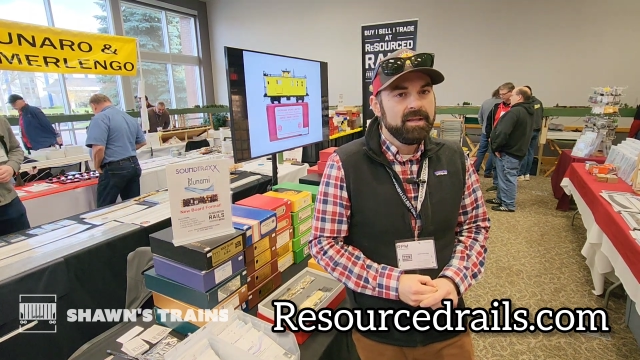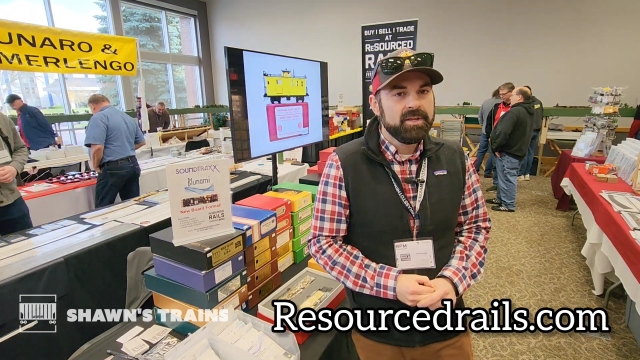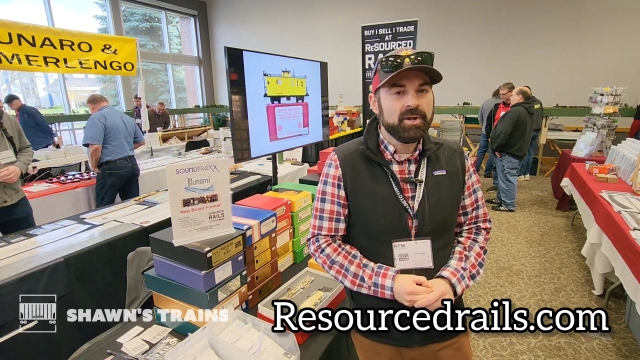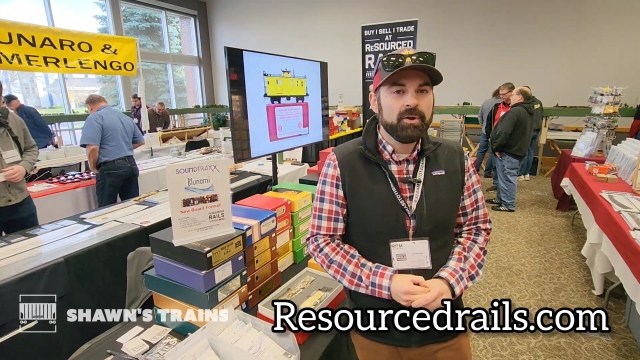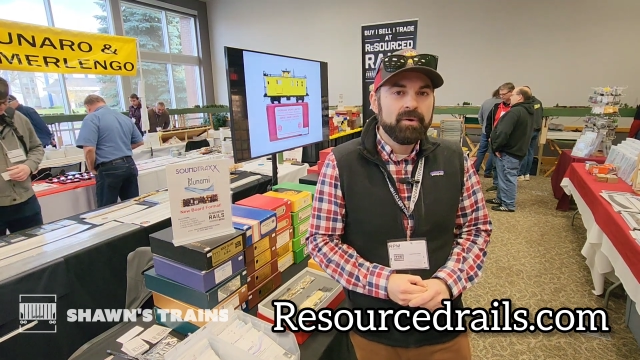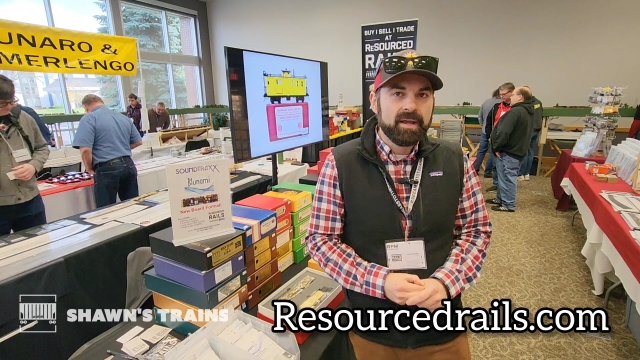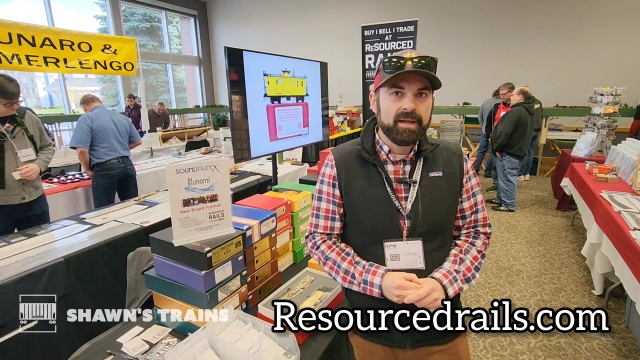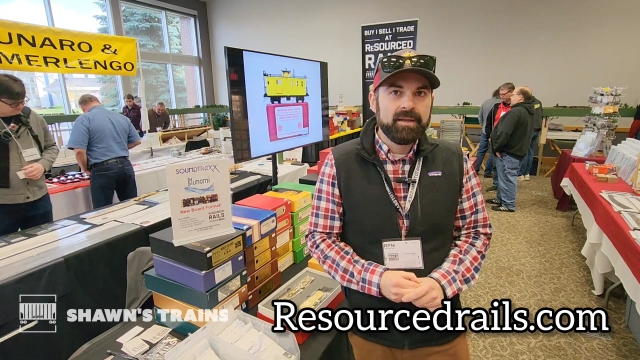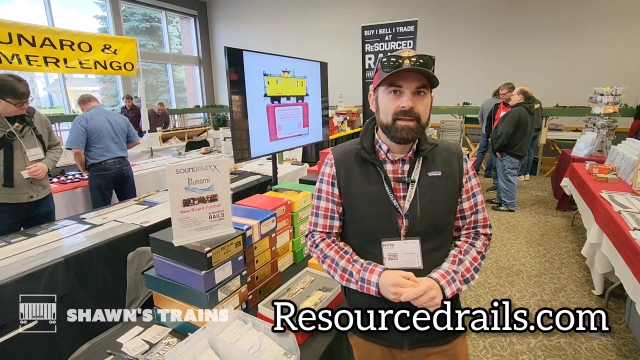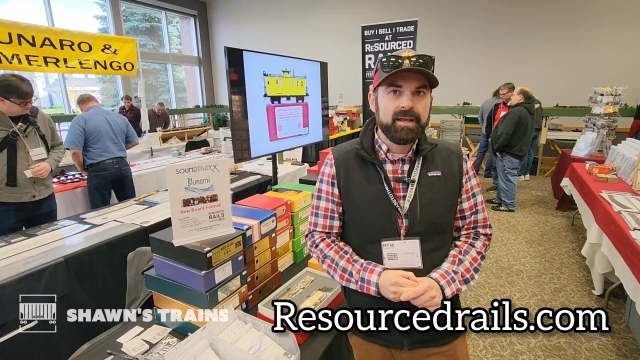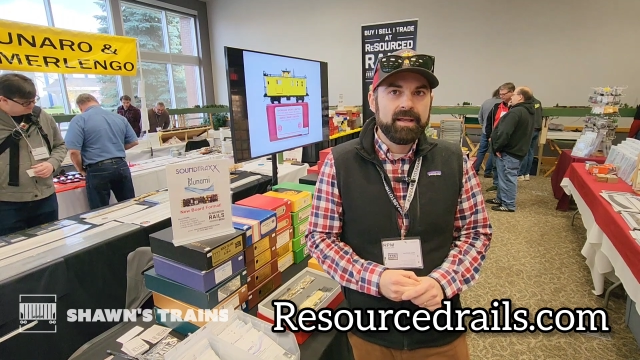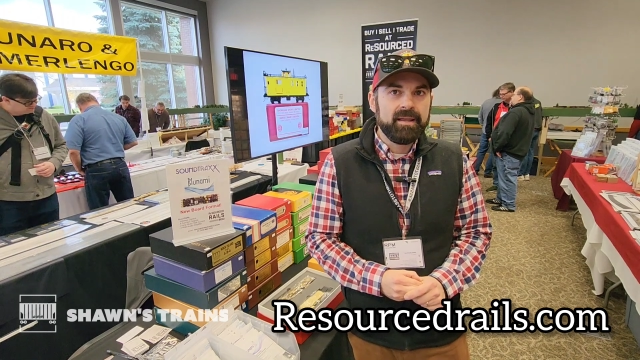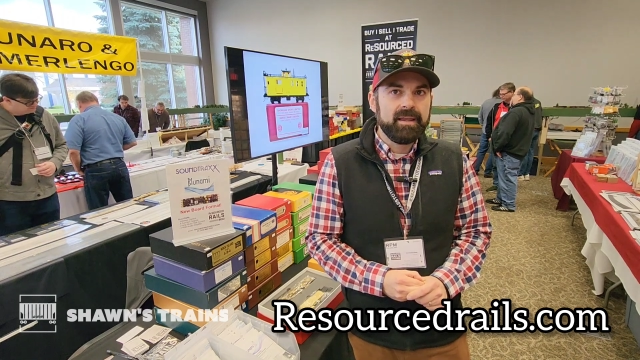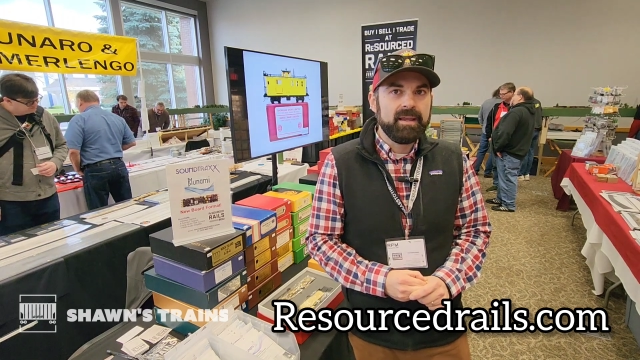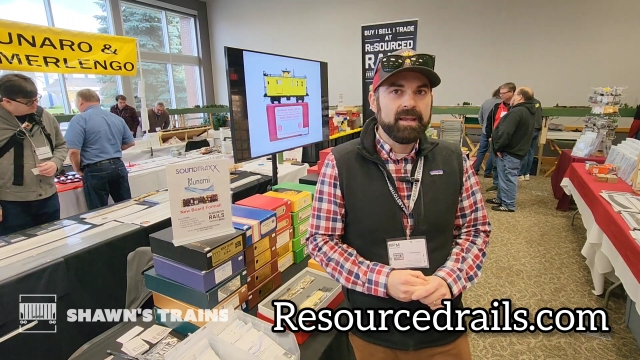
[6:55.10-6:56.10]
You know, uh,
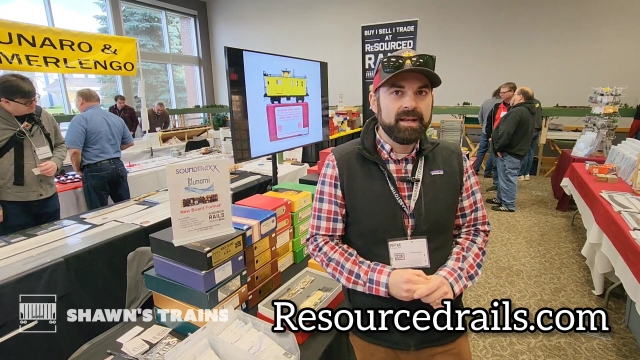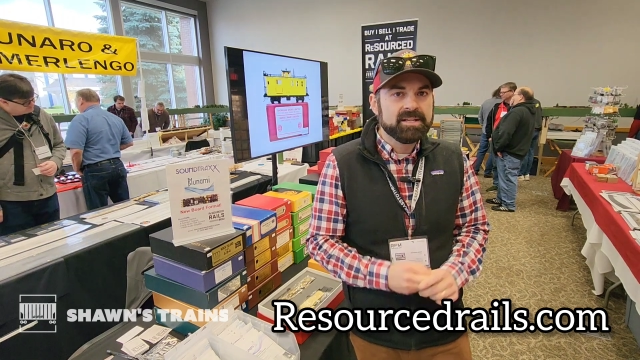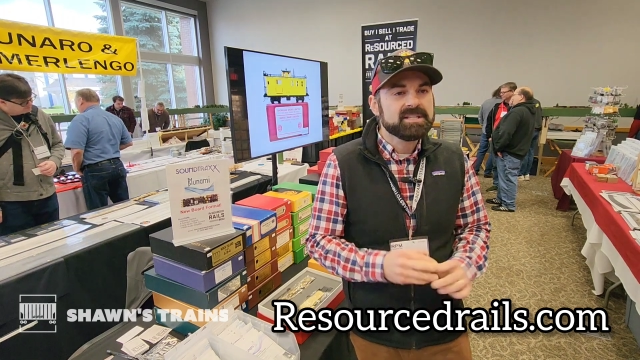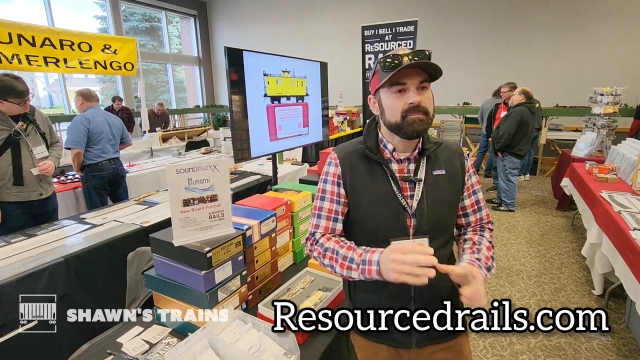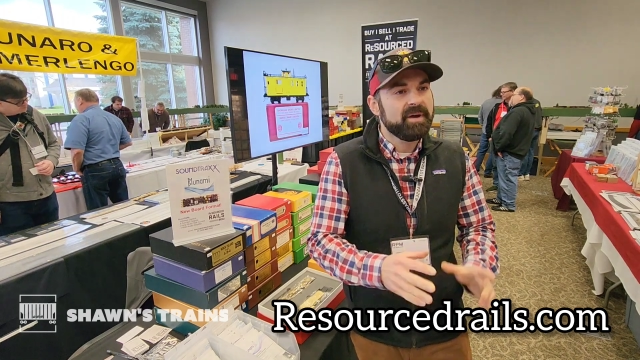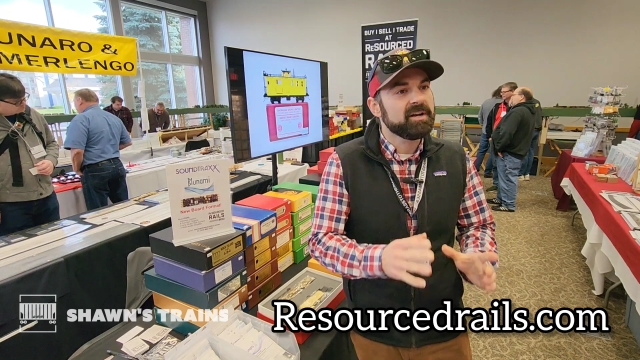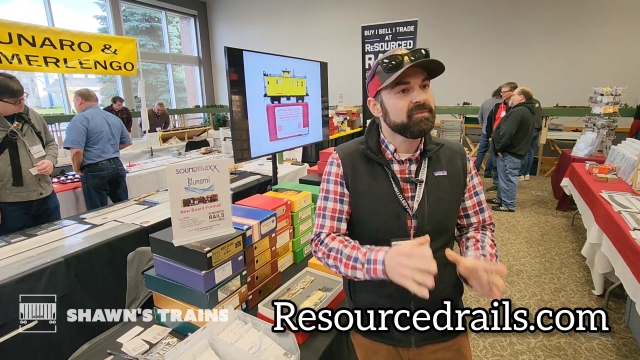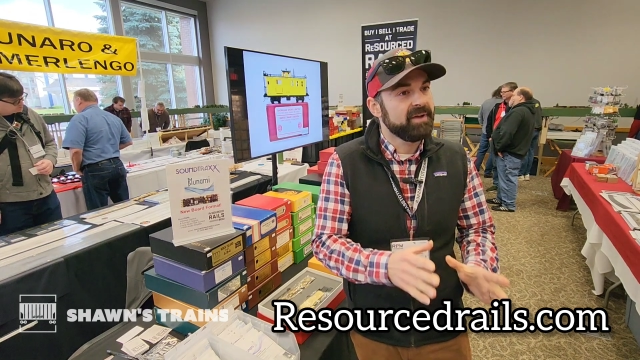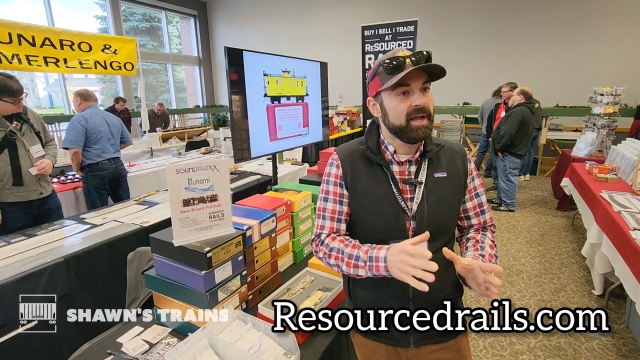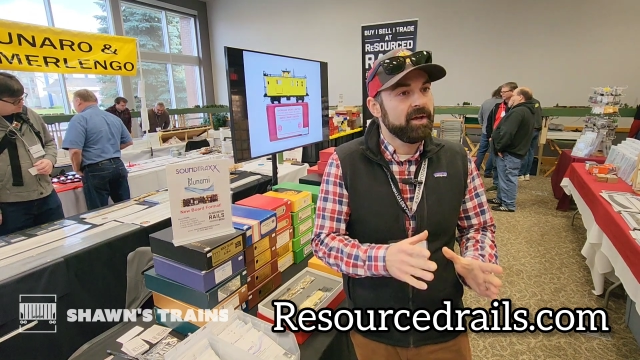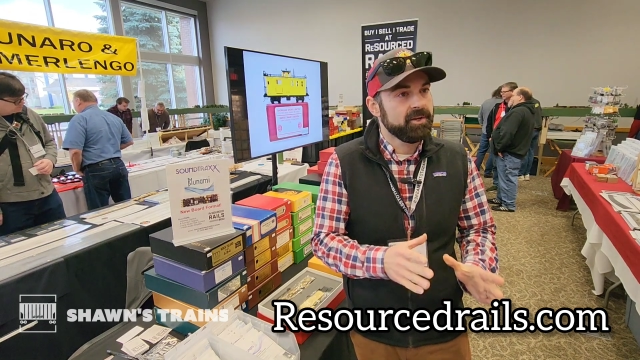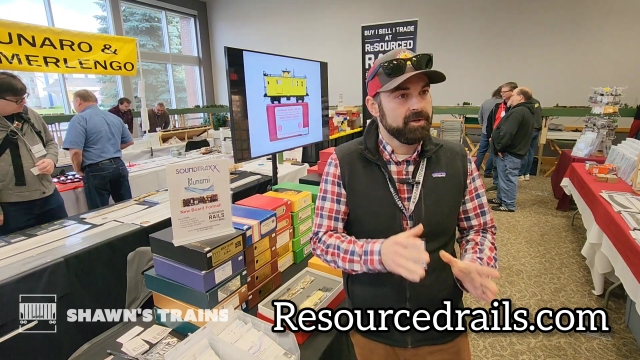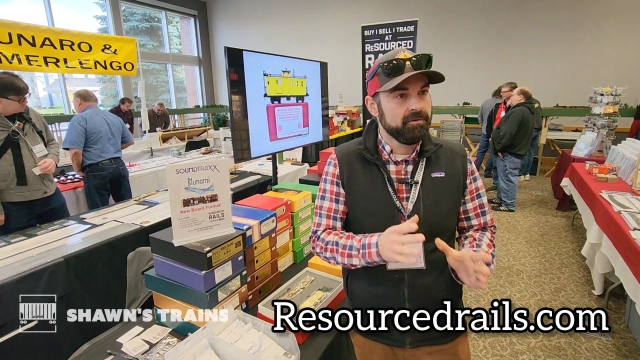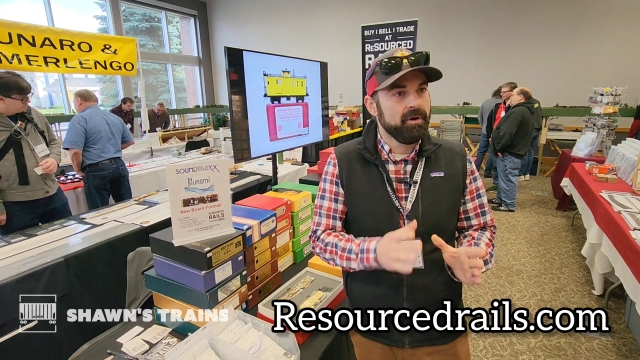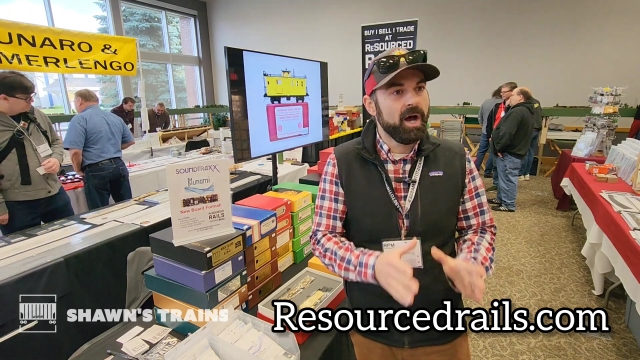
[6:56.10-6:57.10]
it is a better value